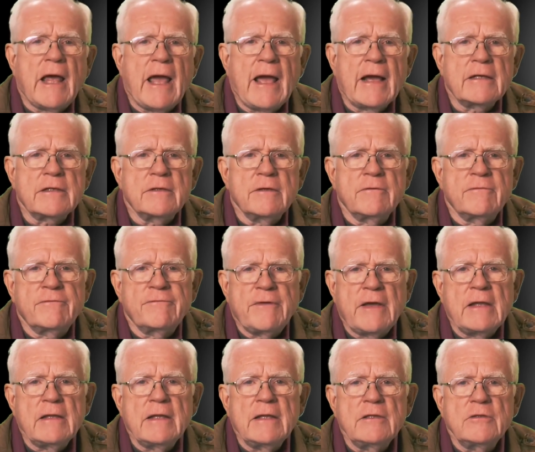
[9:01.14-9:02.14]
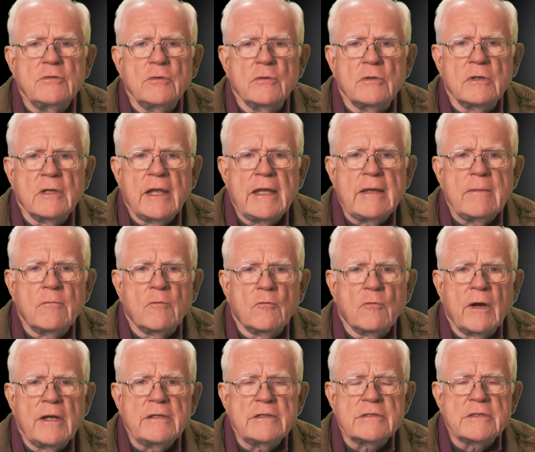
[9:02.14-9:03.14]
act of failing to claim
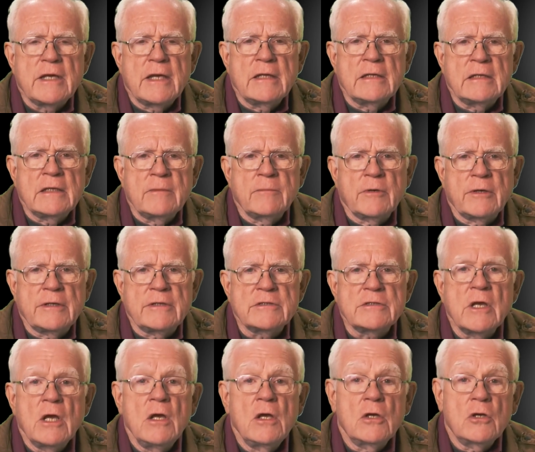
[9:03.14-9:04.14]
rights and liberties